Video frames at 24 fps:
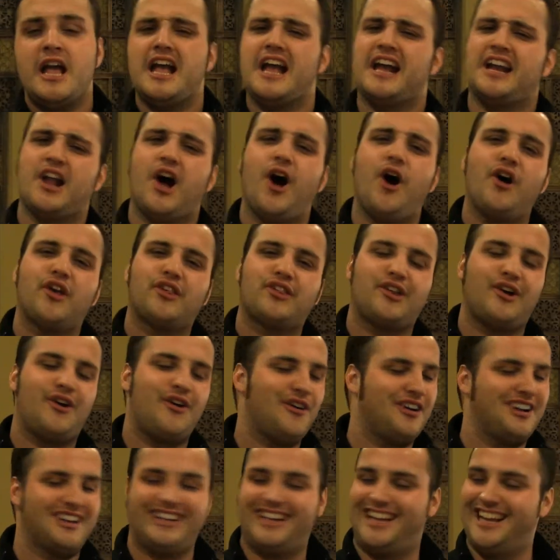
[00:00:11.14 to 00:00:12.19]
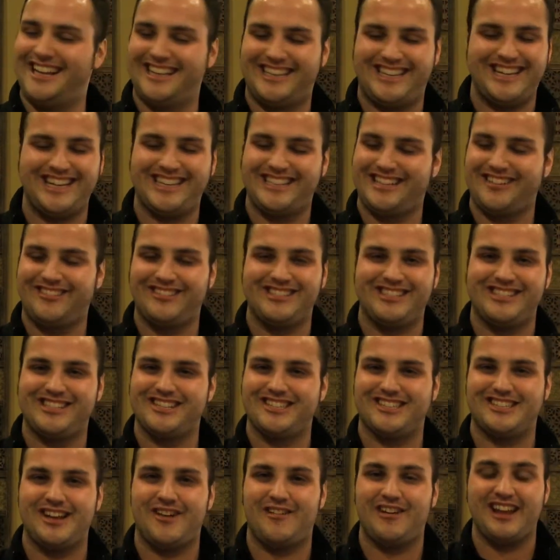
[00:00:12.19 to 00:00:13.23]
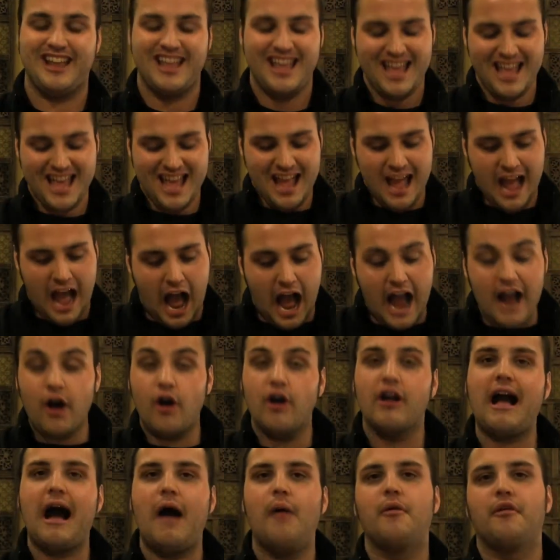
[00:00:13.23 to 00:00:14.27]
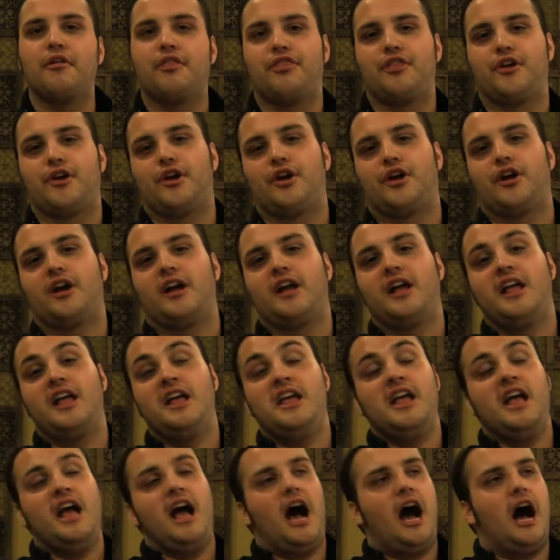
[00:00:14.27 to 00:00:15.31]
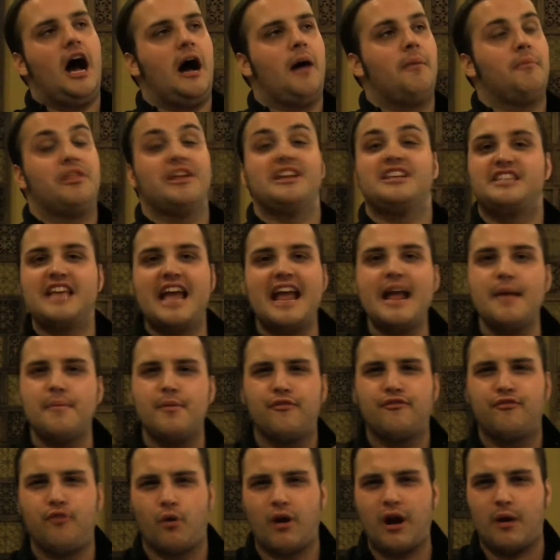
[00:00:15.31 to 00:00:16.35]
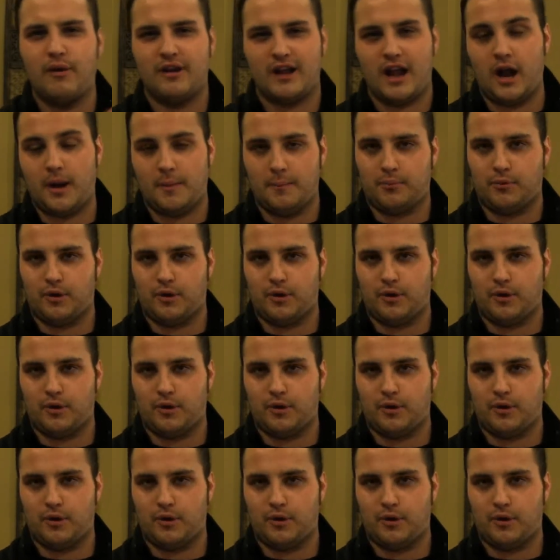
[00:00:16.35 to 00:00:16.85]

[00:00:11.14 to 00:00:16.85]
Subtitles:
And also, don't you just know it, I hung out with her the day before I went on